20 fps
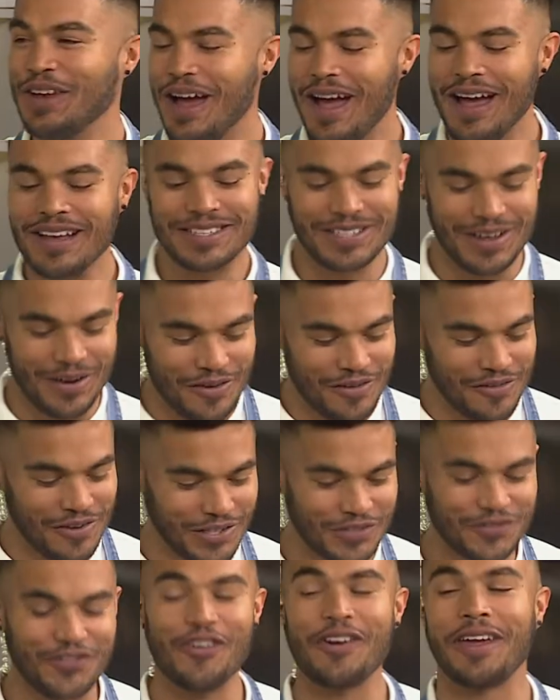You know some of
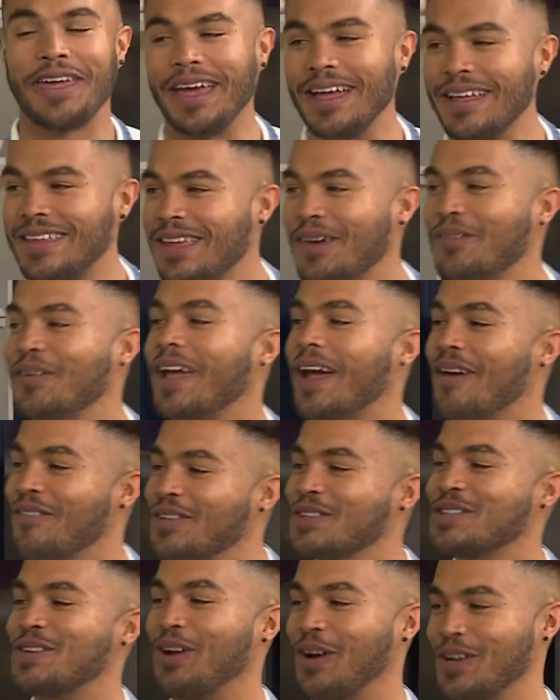us forget that we
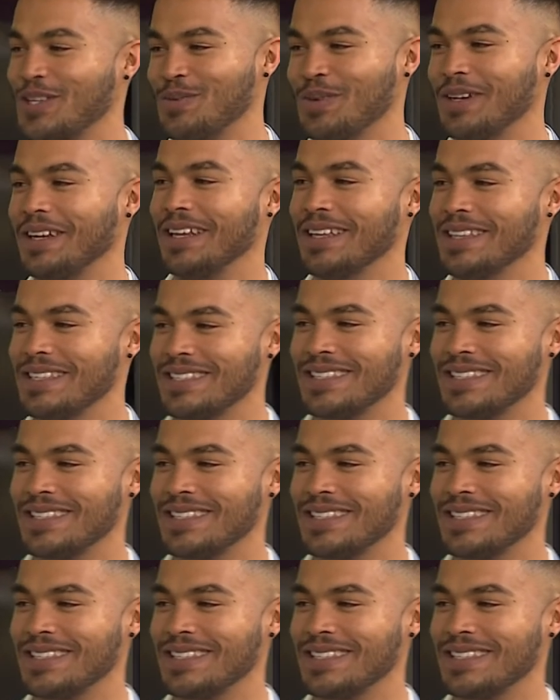have those last minute